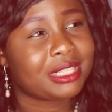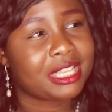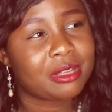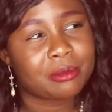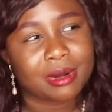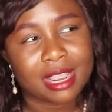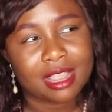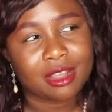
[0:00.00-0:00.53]
play
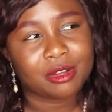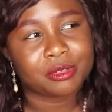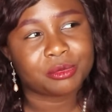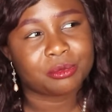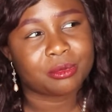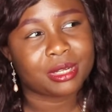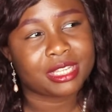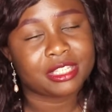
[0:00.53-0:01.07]

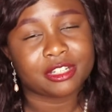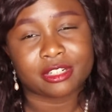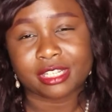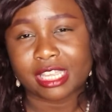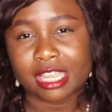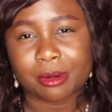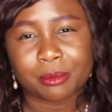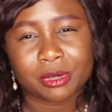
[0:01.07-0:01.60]
around with your
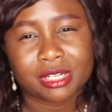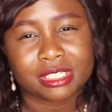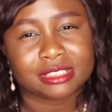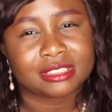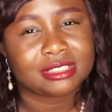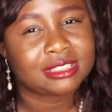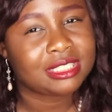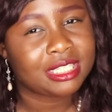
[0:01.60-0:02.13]
camera
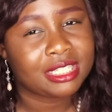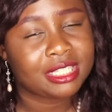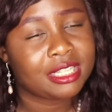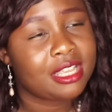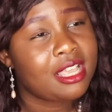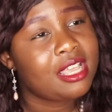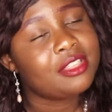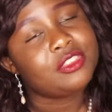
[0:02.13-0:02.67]
and
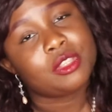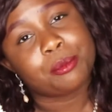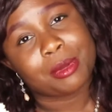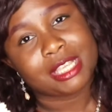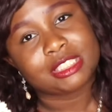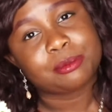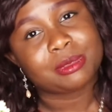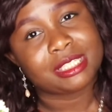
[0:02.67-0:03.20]
see the
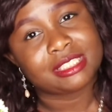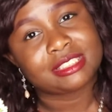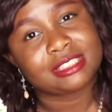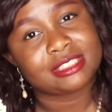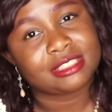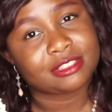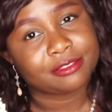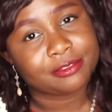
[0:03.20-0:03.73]
best
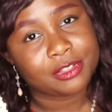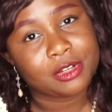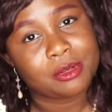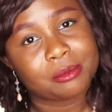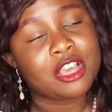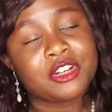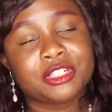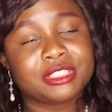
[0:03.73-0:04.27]
places to
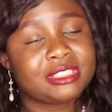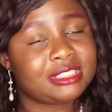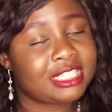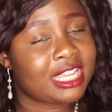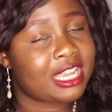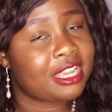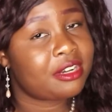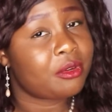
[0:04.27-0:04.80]
film.
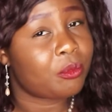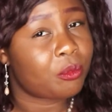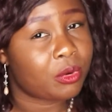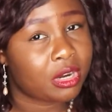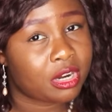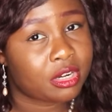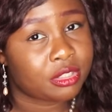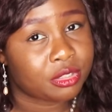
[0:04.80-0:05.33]
Understand
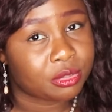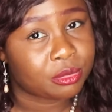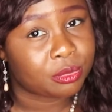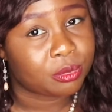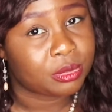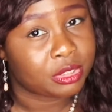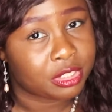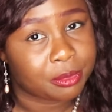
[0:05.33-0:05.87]
where you
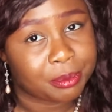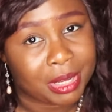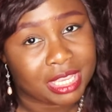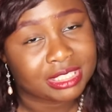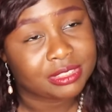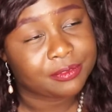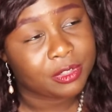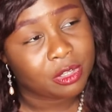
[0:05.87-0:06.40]
look
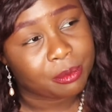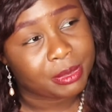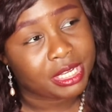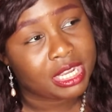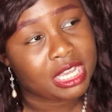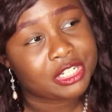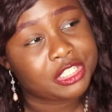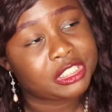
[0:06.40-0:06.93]
best
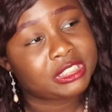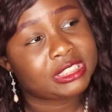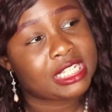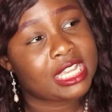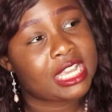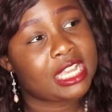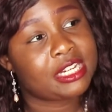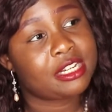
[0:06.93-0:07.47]
filming.
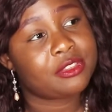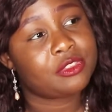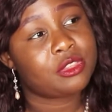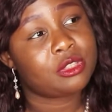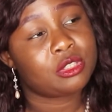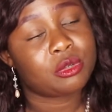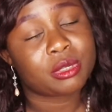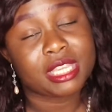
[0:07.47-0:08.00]
Understand
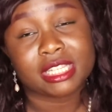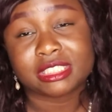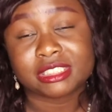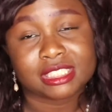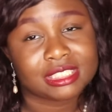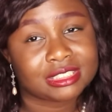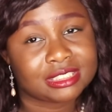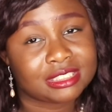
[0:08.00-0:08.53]
the
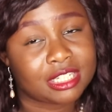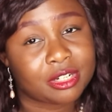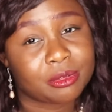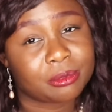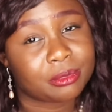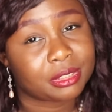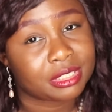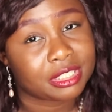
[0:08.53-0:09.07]
locations that
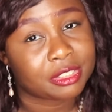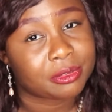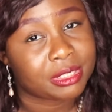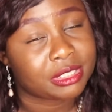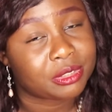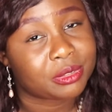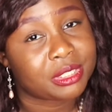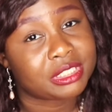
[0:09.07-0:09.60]
are really
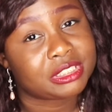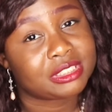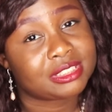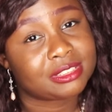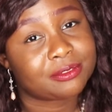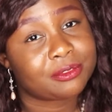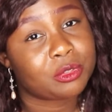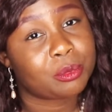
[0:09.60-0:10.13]
great
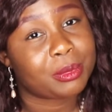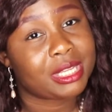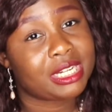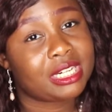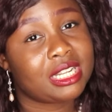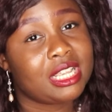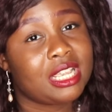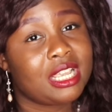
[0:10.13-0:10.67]
locations to film
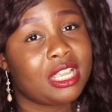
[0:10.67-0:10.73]
in.